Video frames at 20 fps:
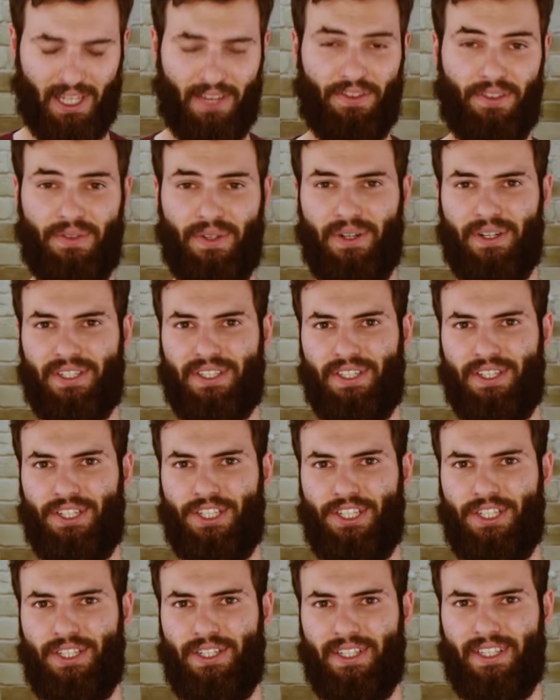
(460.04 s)
If you've noticed this
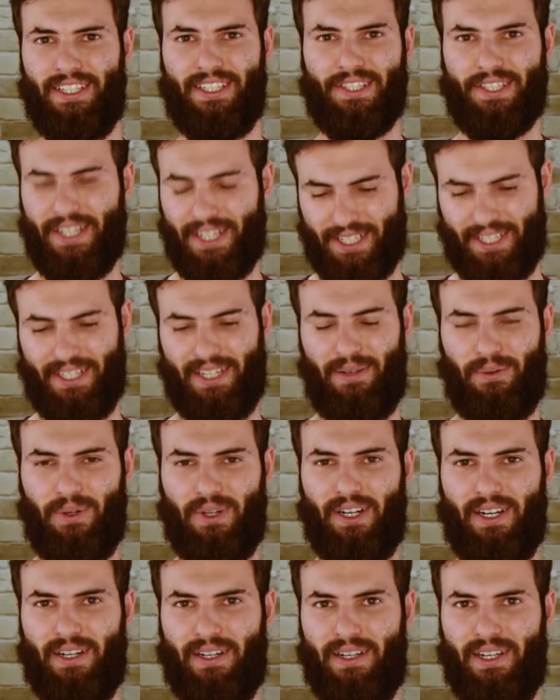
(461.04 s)
shirt, this is actually not
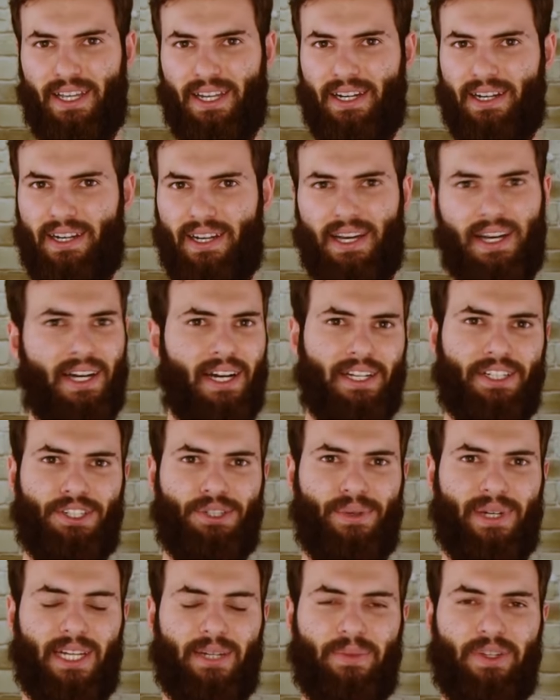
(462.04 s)
one that I just
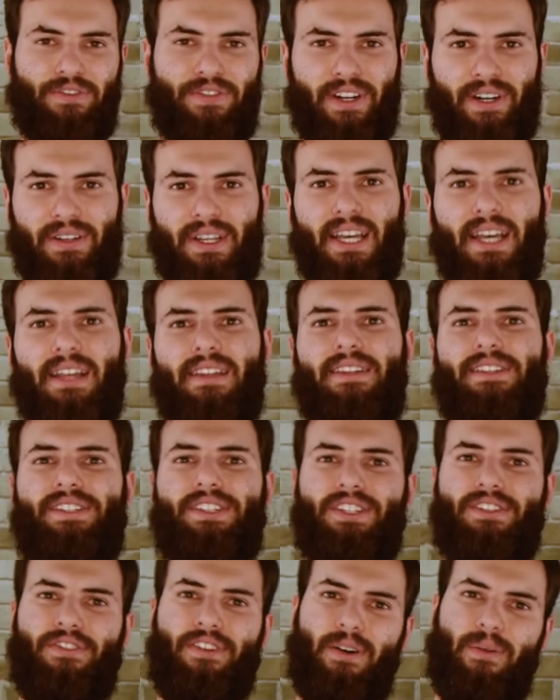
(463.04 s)
randomly found. This
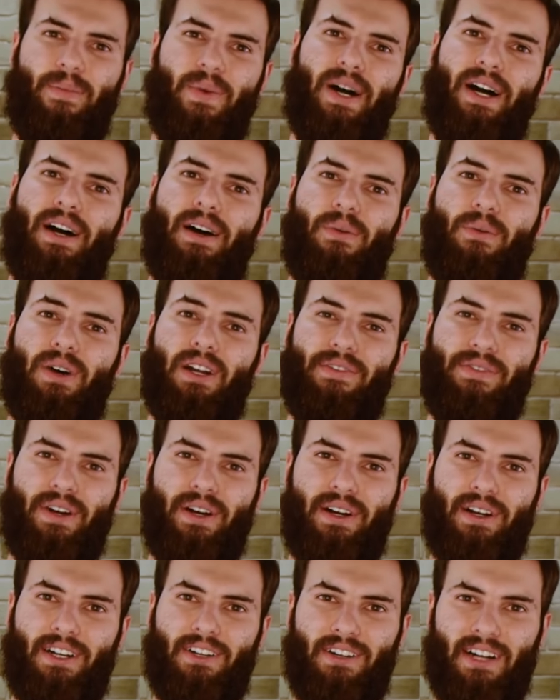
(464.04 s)
is from one of
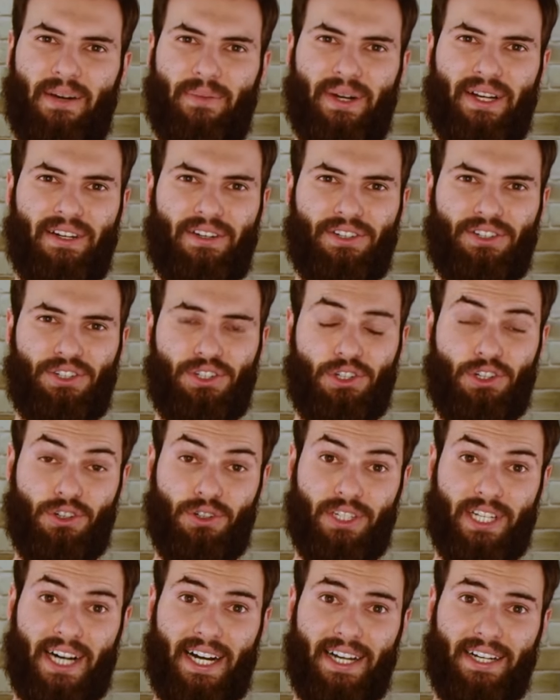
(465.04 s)
our collaborators, Drew
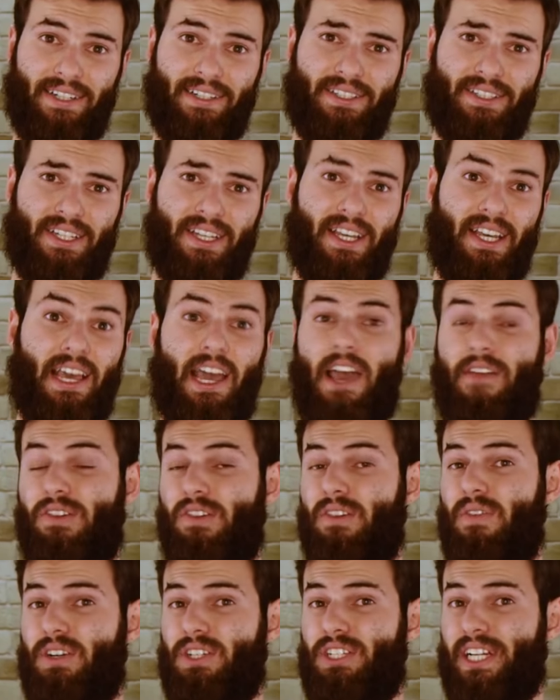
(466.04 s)
Tires. If
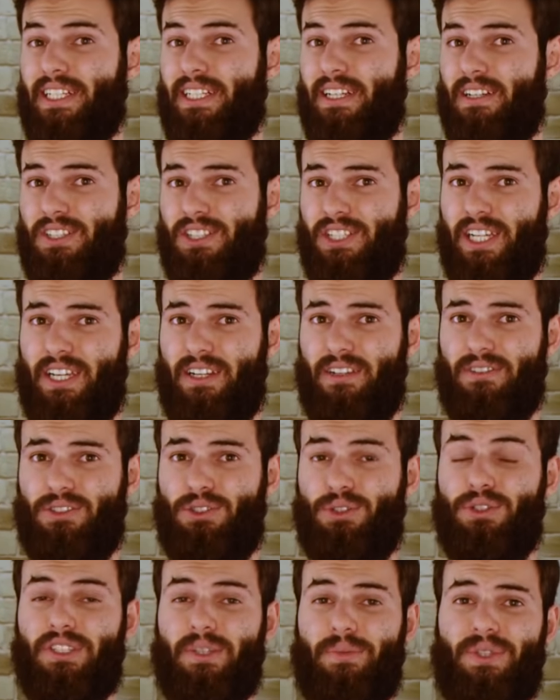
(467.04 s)
you've ever checked out his channel,
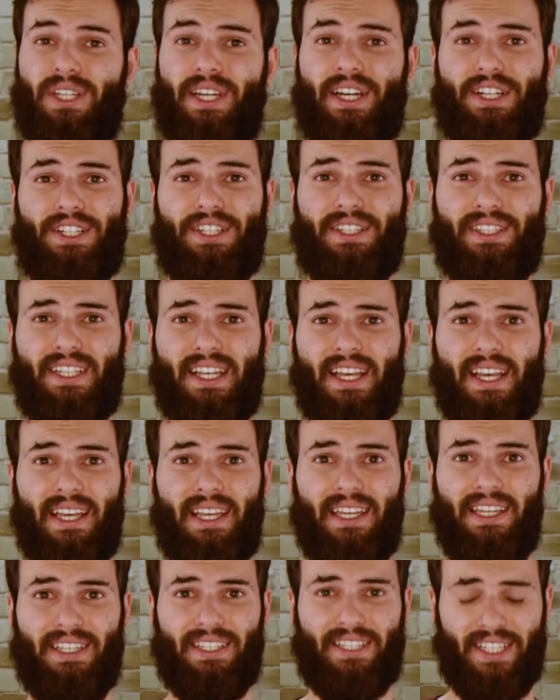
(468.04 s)
Drew's Obsessions,
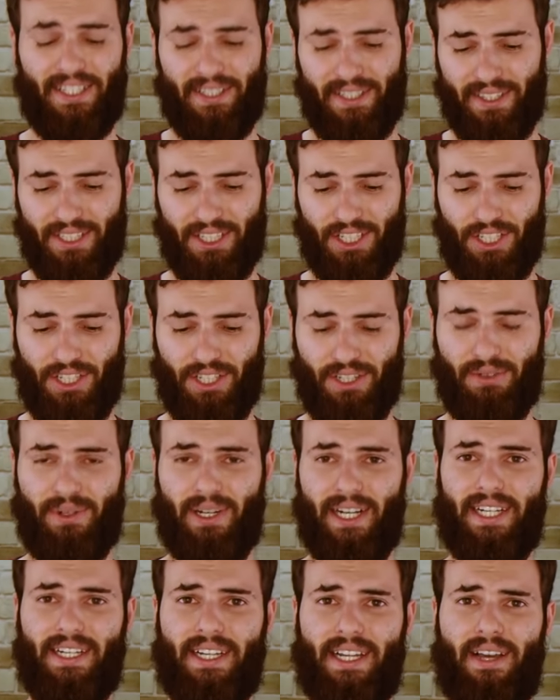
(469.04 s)
he is selling this shirt
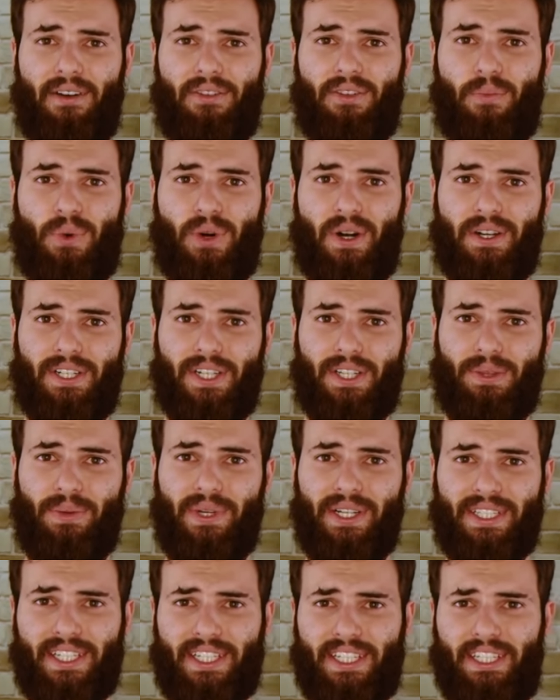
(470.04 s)
right now, the Project
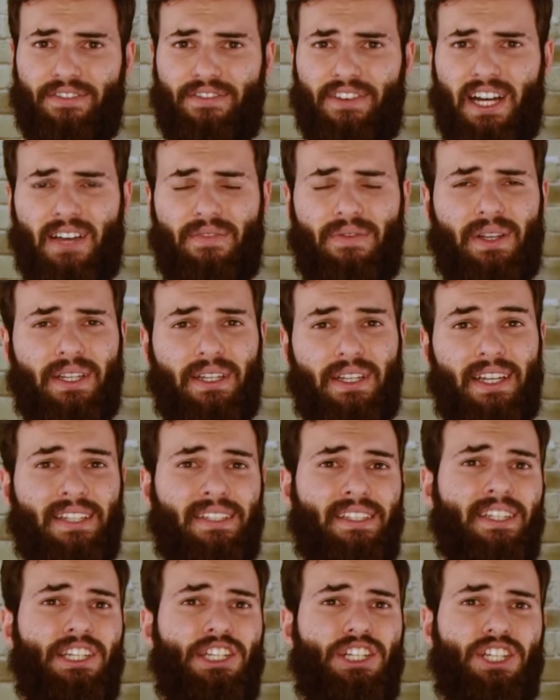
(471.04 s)
365,
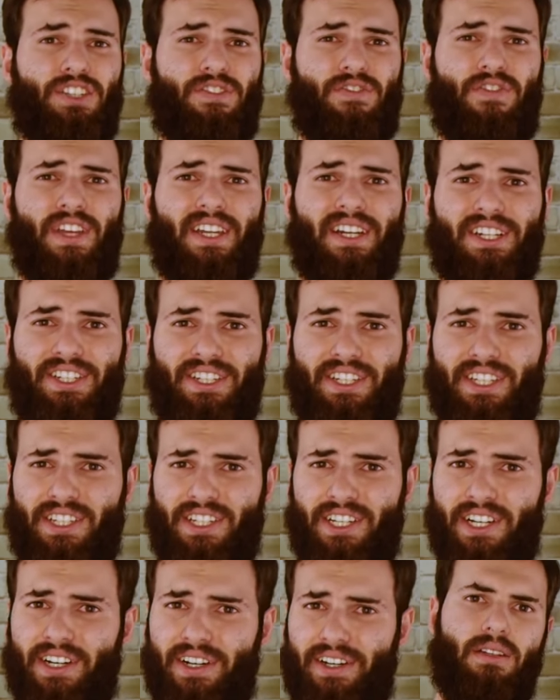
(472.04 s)
because he just finished his
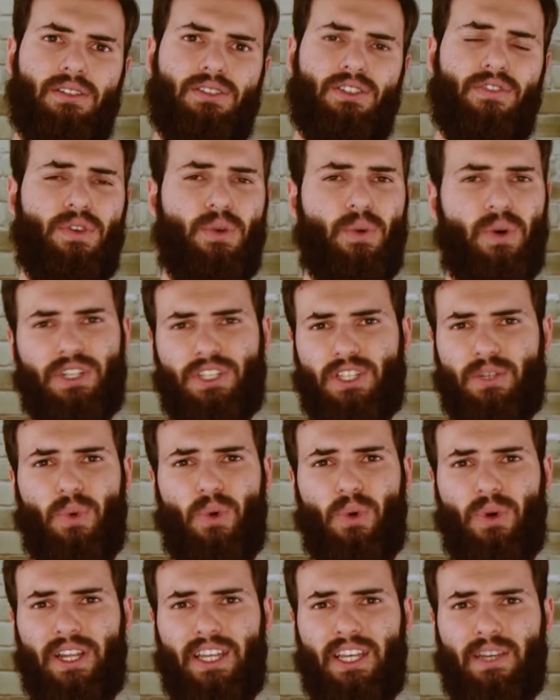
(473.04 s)
beard. So if you want to
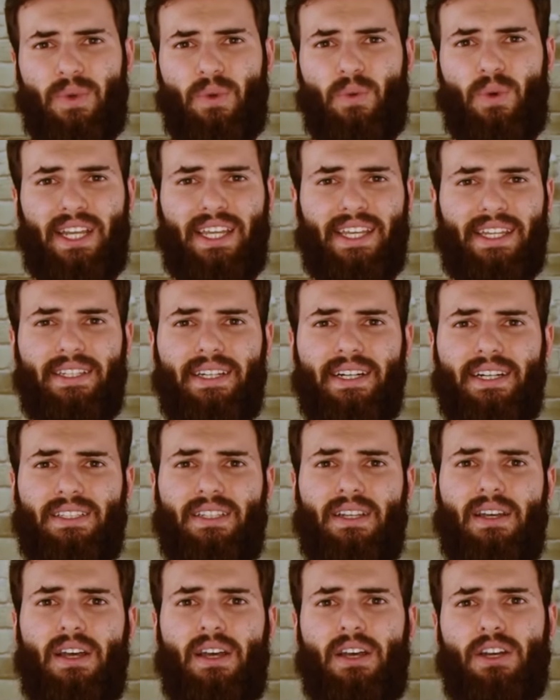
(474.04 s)
support him and what he does,
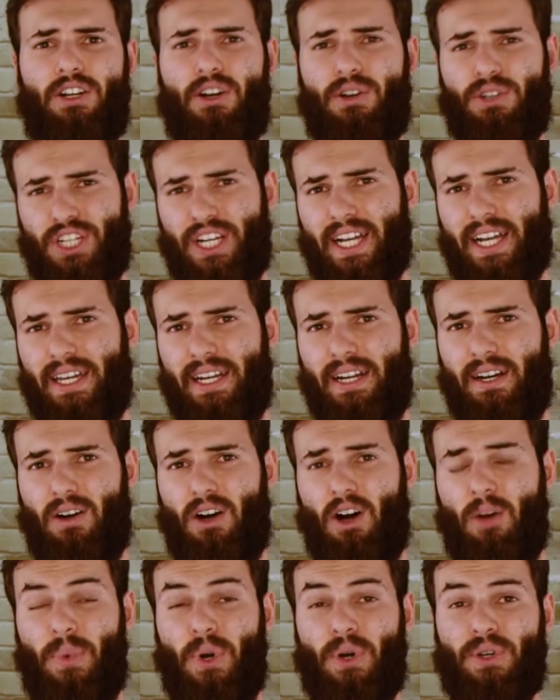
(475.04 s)
go check it out.
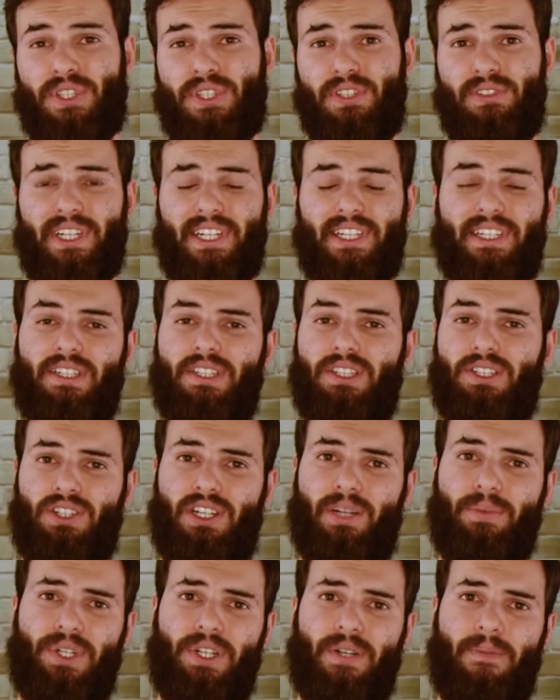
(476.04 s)
I'll post the link in the
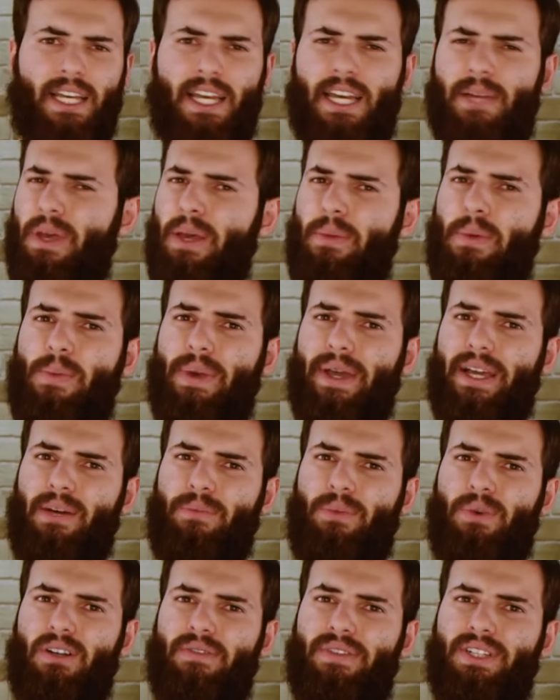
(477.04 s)
description and maybe pick
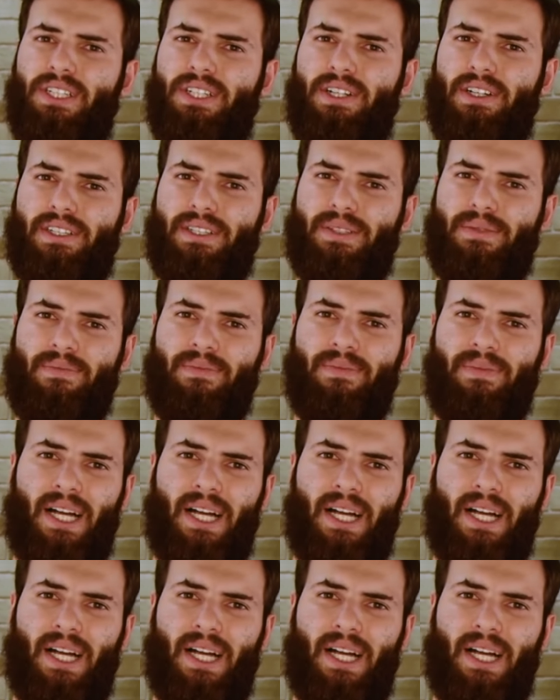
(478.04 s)
up one of his shirts.